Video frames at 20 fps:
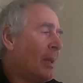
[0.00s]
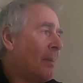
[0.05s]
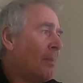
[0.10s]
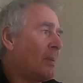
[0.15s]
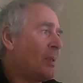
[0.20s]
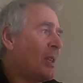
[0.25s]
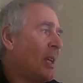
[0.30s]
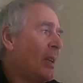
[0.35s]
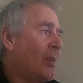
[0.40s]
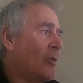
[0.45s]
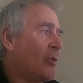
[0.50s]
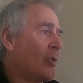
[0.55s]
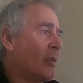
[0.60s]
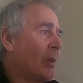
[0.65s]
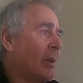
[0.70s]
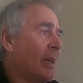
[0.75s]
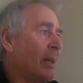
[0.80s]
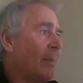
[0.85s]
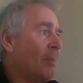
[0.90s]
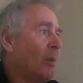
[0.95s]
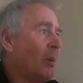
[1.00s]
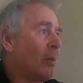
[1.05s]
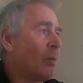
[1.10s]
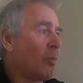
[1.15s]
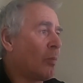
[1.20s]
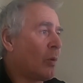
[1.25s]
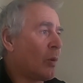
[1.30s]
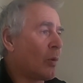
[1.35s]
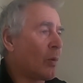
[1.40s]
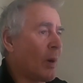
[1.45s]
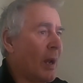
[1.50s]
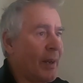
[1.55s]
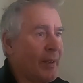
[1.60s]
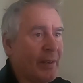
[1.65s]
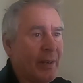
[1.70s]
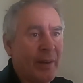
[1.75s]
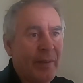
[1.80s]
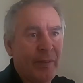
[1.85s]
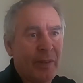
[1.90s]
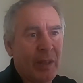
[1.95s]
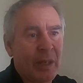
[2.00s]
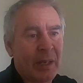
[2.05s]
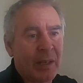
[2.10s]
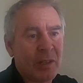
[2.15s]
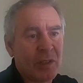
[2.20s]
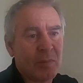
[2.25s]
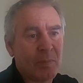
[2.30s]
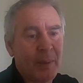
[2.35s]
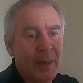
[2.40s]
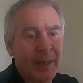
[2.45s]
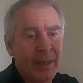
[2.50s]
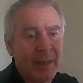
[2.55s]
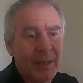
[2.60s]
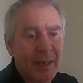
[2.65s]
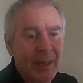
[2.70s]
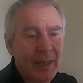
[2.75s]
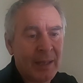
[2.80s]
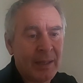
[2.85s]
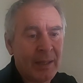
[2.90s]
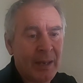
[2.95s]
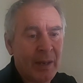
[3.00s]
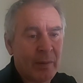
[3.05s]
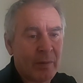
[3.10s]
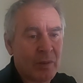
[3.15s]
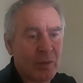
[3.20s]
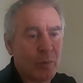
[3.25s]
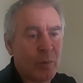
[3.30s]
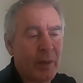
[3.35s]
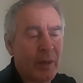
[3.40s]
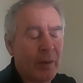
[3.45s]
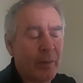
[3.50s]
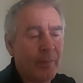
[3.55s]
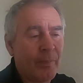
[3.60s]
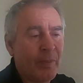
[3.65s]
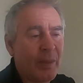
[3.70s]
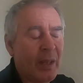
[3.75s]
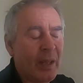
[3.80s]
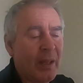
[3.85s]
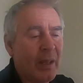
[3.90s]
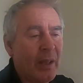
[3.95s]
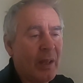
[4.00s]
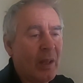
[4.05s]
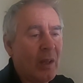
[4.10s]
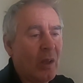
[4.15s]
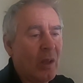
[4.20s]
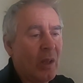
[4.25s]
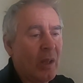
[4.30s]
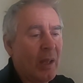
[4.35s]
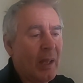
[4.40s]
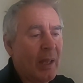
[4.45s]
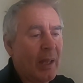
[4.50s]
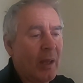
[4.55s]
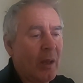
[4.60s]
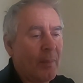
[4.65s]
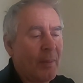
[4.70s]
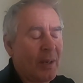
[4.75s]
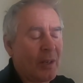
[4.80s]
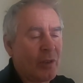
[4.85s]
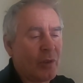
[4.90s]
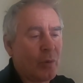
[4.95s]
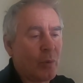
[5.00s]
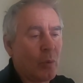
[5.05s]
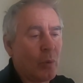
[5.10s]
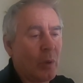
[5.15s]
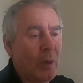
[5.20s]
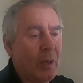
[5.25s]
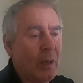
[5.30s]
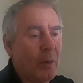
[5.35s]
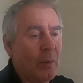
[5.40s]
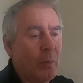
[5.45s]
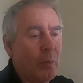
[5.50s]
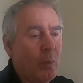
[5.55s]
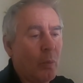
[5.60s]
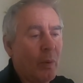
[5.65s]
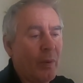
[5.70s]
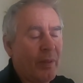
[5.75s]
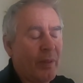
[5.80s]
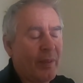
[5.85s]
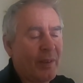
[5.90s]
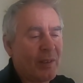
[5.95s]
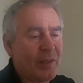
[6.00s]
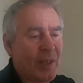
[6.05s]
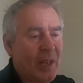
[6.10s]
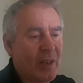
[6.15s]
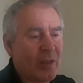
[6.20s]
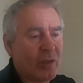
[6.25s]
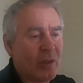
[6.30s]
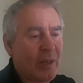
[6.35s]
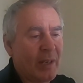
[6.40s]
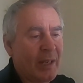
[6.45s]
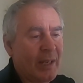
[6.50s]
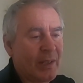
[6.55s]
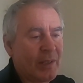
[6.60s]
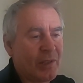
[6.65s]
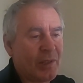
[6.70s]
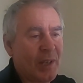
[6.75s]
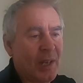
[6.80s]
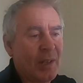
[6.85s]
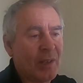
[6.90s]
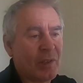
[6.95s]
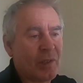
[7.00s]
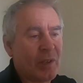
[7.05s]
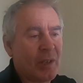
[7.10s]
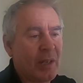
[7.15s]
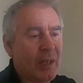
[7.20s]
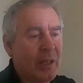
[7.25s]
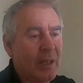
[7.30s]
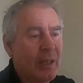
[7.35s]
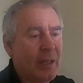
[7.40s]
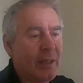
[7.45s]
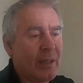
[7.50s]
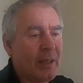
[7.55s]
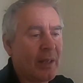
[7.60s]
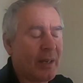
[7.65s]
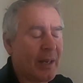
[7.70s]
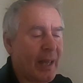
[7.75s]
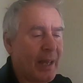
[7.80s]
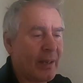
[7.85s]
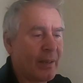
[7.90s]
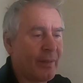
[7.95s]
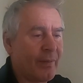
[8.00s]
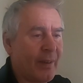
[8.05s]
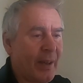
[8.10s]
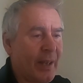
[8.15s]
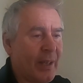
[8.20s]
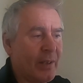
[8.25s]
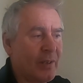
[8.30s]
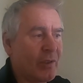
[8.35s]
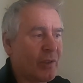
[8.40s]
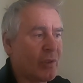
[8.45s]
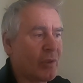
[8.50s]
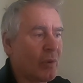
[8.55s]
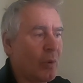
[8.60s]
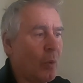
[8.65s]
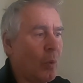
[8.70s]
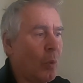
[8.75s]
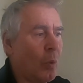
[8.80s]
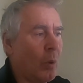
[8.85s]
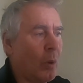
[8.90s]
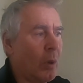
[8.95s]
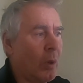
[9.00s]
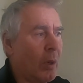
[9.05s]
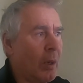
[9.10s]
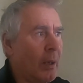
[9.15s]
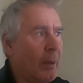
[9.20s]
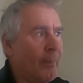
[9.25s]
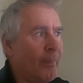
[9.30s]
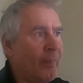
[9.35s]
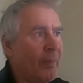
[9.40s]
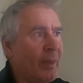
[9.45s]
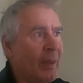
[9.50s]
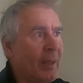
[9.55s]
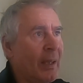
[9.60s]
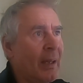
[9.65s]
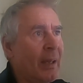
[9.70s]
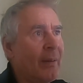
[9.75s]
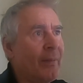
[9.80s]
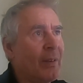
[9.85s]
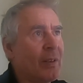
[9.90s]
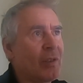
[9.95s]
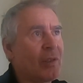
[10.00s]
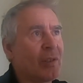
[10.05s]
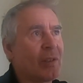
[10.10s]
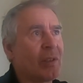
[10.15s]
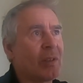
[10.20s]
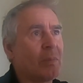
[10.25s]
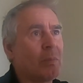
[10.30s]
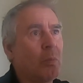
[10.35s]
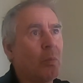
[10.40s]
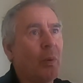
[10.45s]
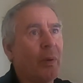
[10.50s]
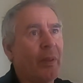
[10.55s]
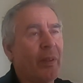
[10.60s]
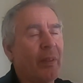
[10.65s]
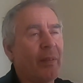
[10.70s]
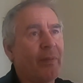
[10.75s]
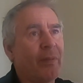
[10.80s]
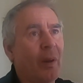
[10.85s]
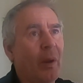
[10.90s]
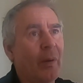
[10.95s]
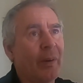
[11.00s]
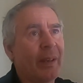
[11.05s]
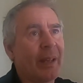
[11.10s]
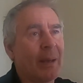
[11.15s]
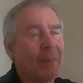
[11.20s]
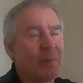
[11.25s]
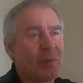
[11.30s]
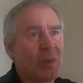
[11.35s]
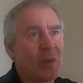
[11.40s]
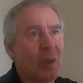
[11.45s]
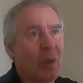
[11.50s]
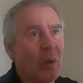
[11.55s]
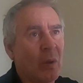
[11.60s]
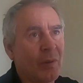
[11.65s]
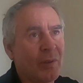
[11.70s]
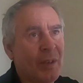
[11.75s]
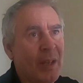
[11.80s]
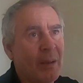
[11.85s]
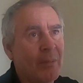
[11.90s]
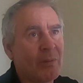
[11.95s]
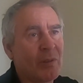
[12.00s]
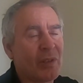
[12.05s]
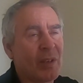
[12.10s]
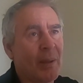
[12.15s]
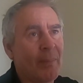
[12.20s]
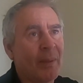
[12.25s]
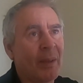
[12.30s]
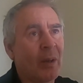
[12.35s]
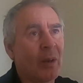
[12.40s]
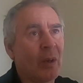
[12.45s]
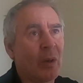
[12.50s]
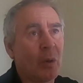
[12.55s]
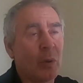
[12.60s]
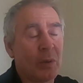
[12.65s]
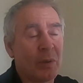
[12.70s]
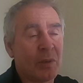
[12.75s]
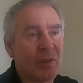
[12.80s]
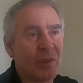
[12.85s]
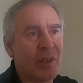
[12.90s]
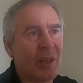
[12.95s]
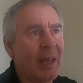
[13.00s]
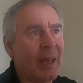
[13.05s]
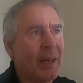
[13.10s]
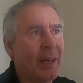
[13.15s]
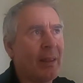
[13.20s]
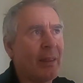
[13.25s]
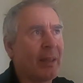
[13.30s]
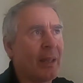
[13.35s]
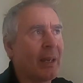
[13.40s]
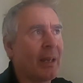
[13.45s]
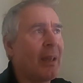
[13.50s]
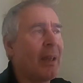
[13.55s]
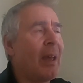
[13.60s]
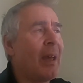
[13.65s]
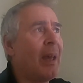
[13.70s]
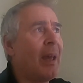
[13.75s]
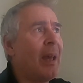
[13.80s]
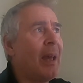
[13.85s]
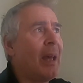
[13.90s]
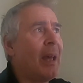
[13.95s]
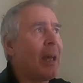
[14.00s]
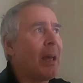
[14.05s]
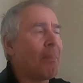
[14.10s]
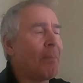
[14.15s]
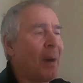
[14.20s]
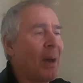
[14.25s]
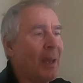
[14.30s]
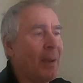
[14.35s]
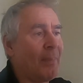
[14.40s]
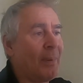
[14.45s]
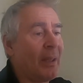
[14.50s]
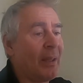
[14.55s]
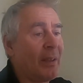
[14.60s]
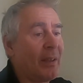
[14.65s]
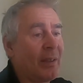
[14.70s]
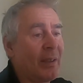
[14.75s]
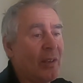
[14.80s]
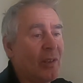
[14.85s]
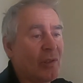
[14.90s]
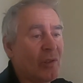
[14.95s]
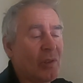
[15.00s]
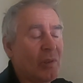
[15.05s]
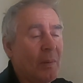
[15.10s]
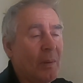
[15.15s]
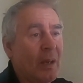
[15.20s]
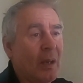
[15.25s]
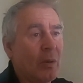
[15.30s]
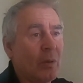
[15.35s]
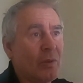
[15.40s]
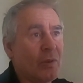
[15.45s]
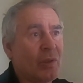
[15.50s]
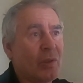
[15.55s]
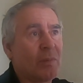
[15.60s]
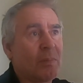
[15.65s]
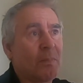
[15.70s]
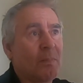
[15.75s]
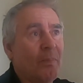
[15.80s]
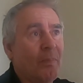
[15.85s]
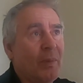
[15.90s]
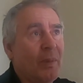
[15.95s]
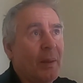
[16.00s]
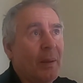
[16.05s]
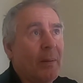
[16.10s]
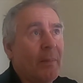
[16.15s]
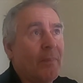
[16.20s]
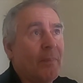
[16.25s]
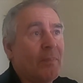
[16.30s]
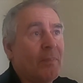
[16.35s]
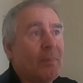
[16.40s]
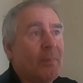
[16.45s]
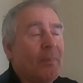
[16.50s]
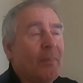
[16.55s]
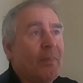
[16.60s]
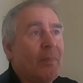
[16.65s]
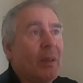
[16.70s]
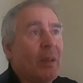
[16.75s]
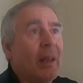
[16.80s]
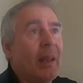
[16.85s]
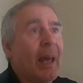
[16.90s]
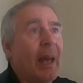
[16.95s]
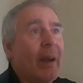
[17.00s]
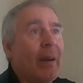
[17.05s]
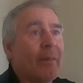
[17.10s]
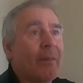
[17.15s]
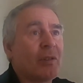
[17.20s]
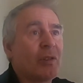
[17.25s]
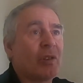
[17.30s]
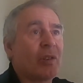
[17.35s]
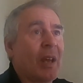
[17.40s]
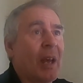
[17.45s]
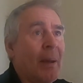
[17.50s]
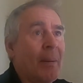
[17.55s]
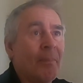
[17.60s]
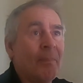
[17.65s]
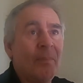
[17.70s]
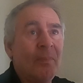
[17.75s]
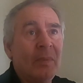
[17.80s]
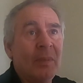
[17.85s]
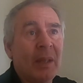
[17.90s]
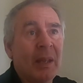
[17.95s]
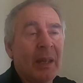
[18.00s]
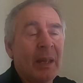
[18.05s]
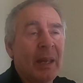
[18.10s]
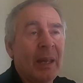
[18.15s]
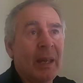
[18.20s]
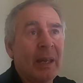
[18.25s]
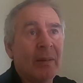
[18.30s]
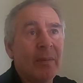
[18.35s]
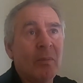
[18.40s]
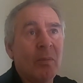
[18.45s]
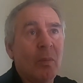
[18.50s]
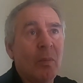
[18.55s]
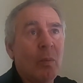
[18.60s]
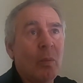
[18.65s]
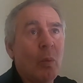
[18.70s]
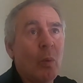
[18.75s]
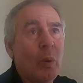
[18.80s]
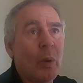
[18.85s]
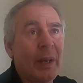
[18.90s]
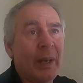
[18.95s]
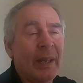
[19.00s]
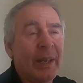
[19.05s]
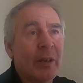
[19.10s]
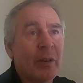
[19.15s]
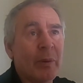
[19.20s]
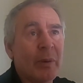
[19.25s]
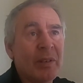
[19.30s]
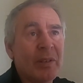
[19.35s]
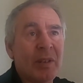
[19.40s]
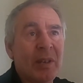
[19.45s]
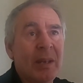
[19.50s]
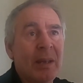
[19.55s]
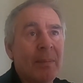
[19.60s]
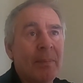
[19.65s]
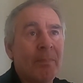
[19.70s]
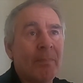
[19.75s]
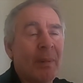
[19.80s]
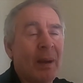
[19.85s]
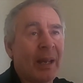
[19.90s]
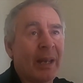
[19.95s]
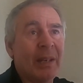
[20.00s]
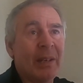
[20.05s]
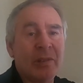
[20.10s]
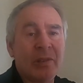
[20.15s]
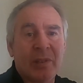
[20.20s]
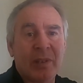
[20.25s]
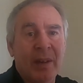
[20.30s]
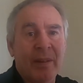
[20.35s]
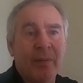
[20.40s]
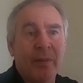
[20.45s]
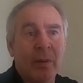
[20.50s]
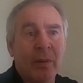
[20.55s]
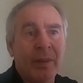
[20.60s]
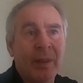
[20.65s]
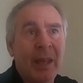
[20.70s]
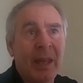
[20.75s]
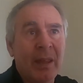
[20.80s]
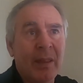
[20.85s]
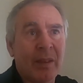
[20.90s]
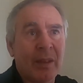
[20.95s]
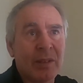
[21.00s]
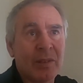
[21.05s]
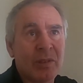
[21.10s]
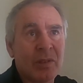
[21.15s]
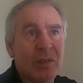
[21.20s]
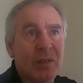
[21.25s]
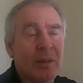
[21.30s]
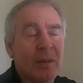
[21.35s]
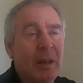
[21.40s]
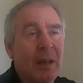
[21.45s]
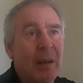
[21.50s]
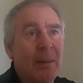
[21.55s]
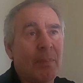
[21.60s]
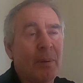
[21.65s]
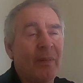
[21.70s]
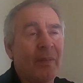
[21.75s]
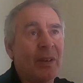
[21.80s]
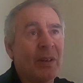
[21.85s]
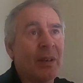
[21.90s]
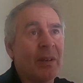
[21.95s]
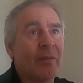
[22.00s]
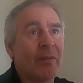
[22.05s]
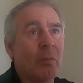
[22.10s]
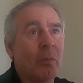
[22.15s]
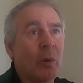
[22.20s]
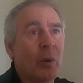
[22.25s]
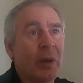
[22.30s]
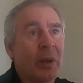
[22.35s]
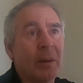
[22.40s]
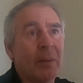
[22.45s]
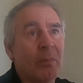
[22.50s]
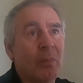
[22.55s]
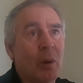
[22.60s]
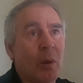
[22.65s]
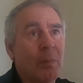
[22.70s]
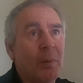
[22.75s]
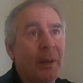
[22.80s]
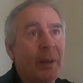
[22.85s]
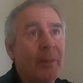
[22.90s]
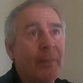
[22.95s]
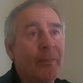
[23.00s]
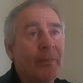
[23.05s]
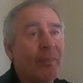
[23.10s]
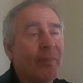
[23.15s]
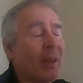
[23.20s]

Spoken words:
Potentially a little crud and everything that's been in there as well. I'm unsure whether there's actually a sensor that it activates, or if it's whether the float comes into contact with something. I couldn't see anything. It may be that there's a good layer of scum and oily, greasy, mucky stuff on there that's preventing it from working properly.